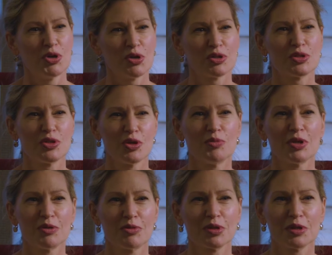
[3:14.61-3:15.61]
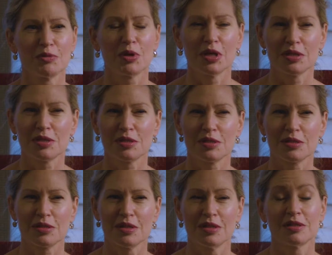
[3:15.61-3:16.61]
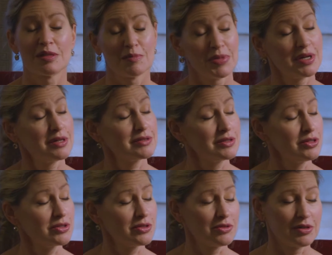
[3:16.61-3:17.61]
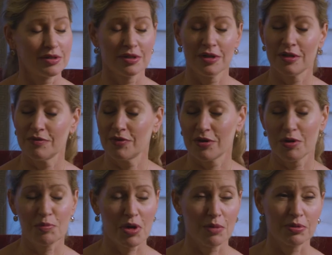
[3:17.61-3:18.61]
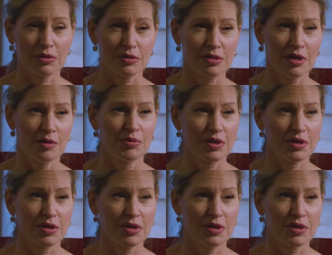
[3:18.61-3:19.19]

Because nobody really writes, it's about, not a very popular topic.